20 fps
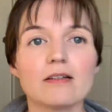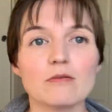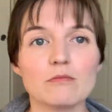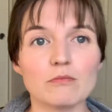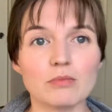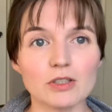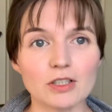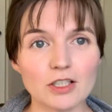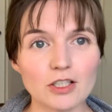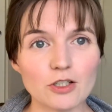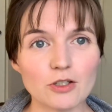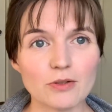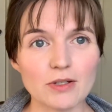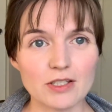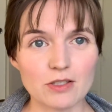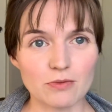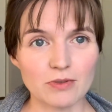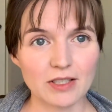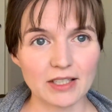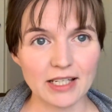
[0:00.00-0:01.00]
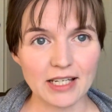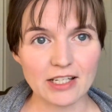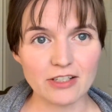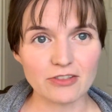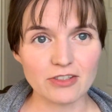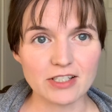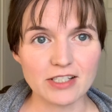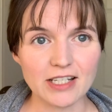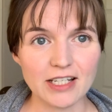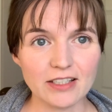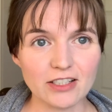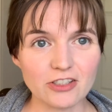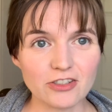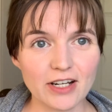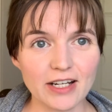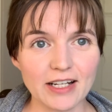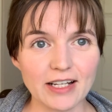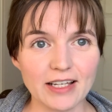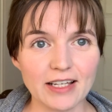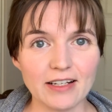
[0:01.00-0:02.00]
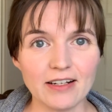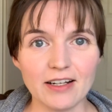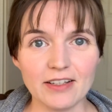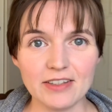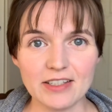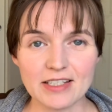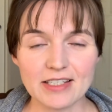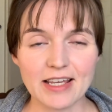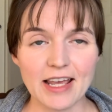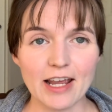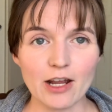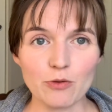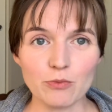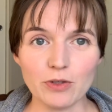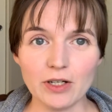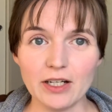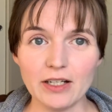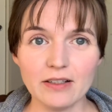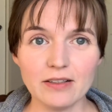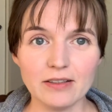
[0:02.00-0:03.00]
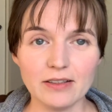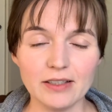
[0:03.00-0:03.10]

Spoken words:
Blue is really interesting to try to get on this camera.